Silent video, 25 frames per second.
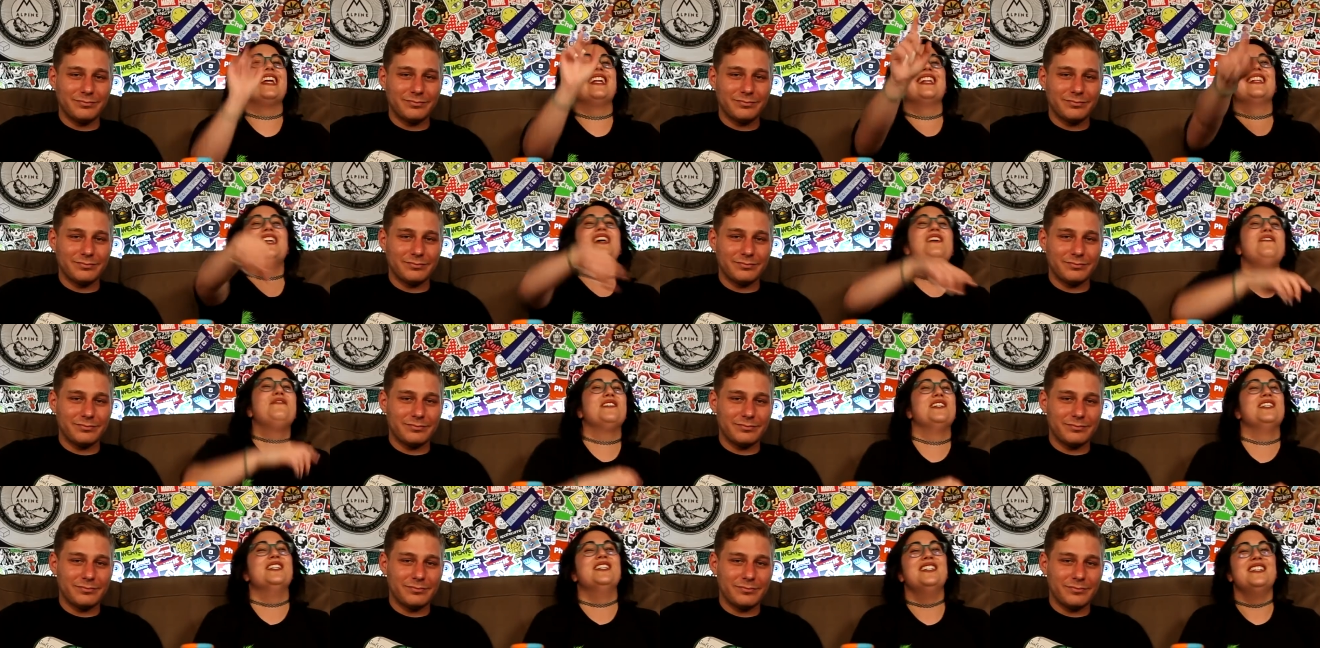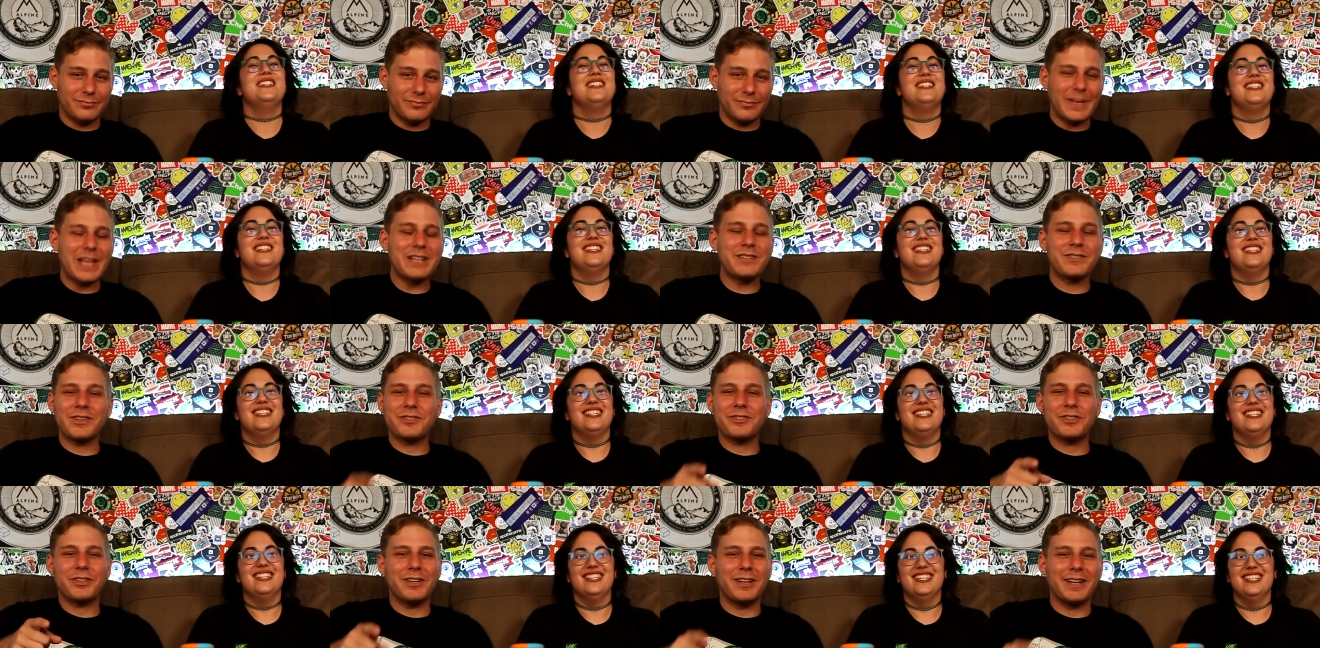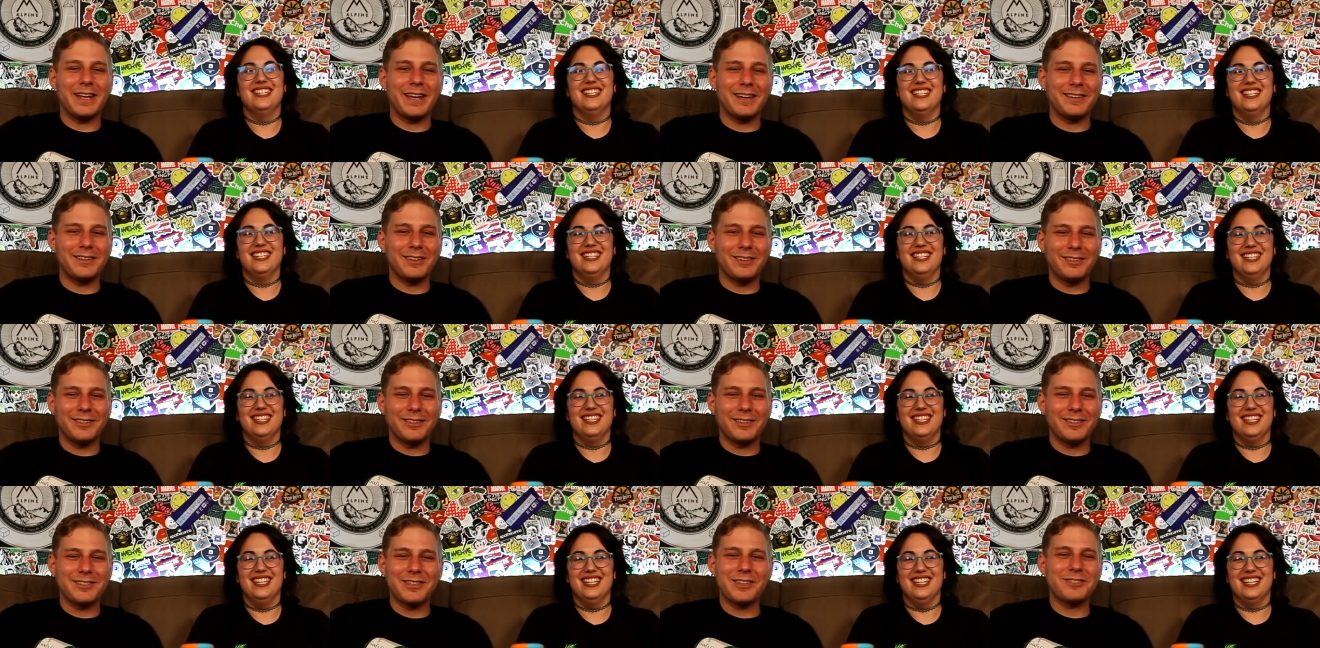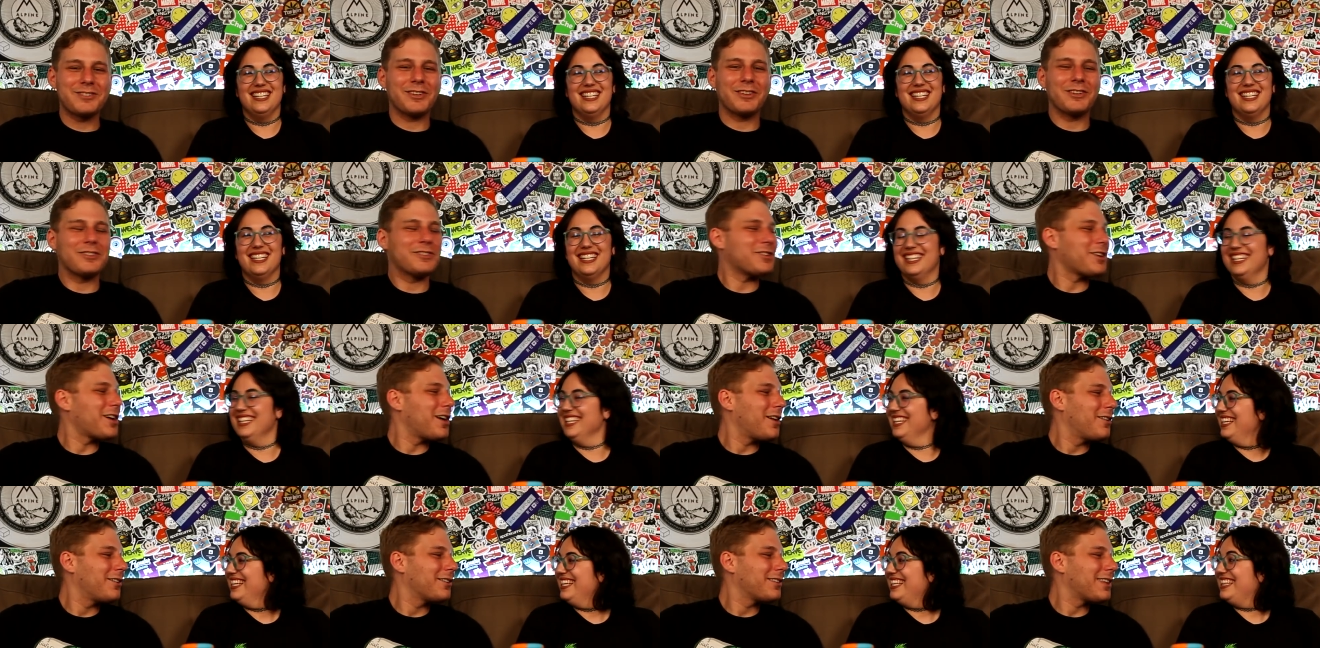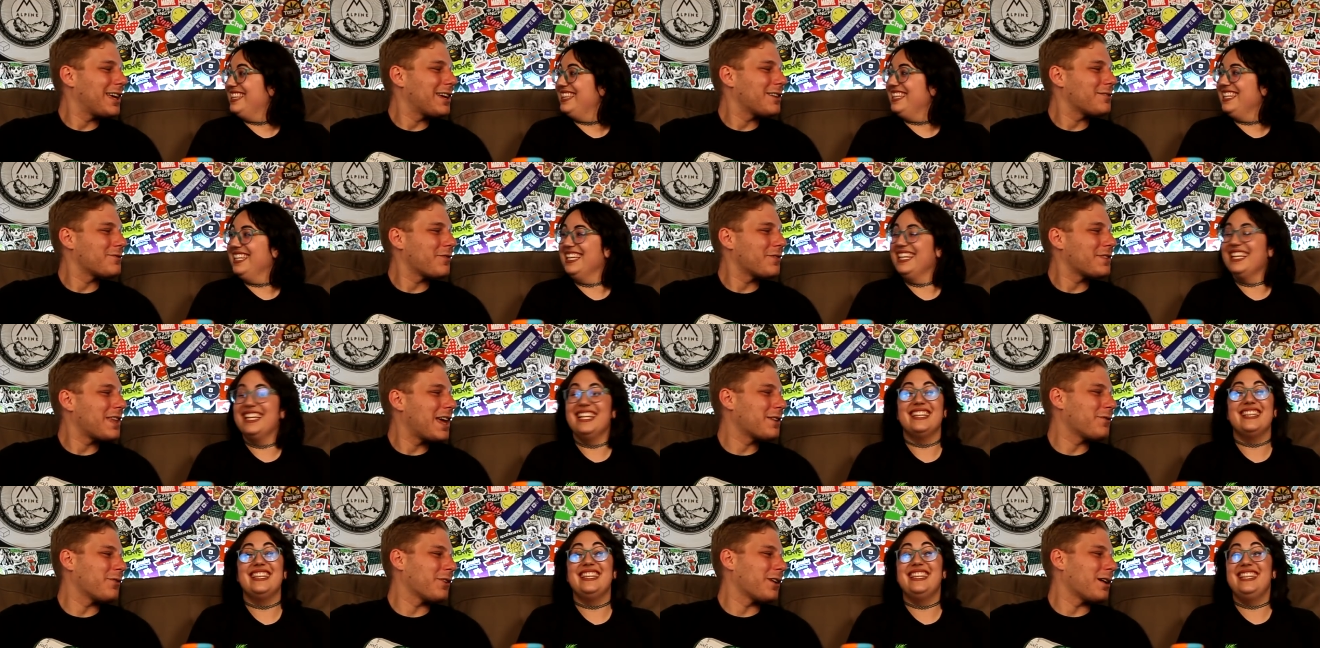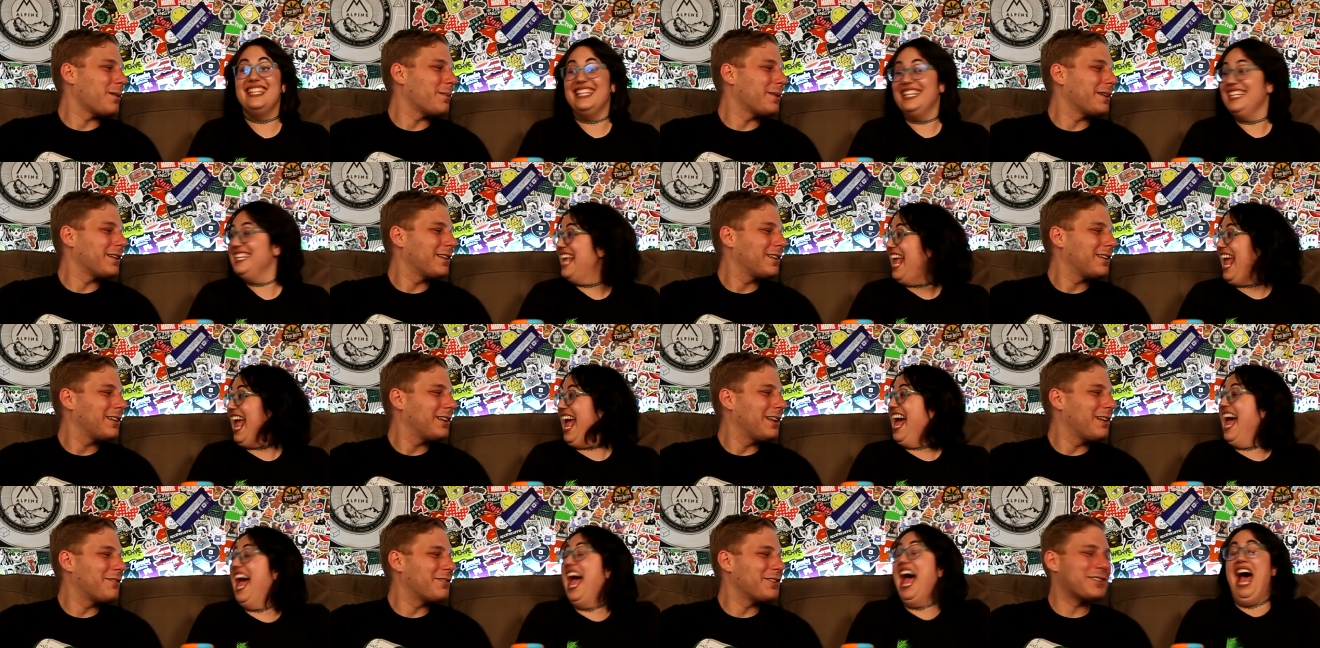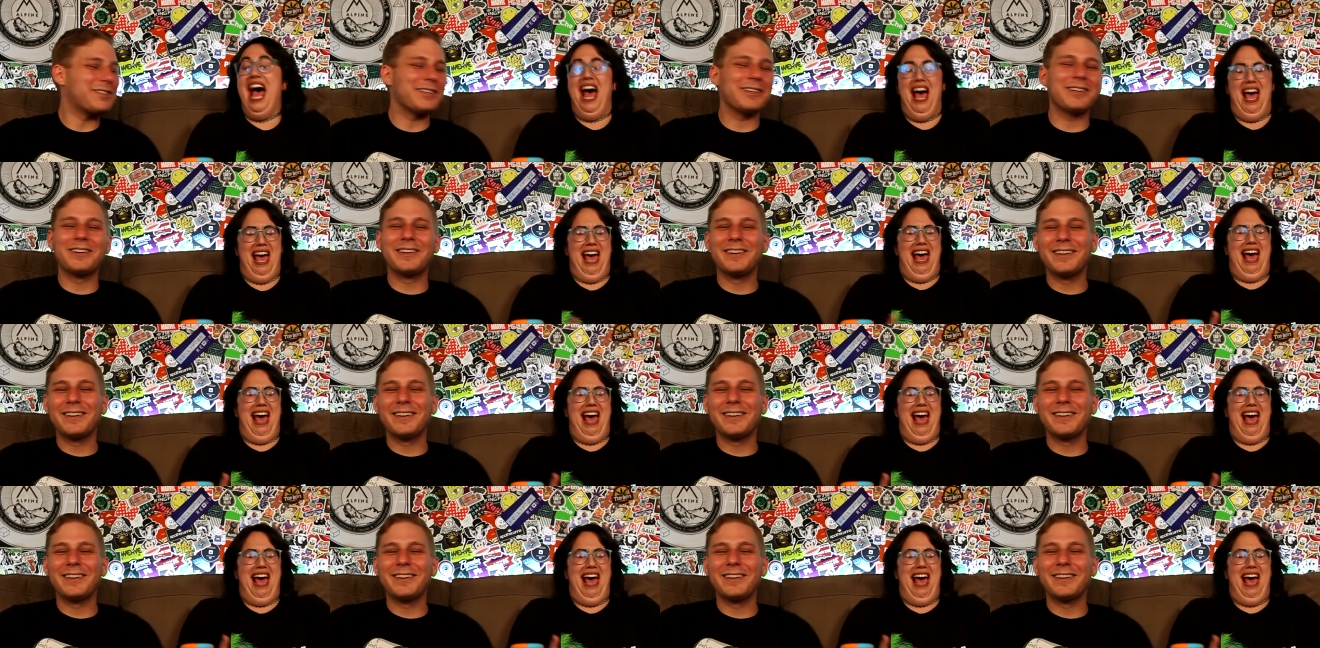Speaker 1: I love you.
Speaker 2: It's such a good handle. Such a good show. Thank you. Thank you for coming. I love you too.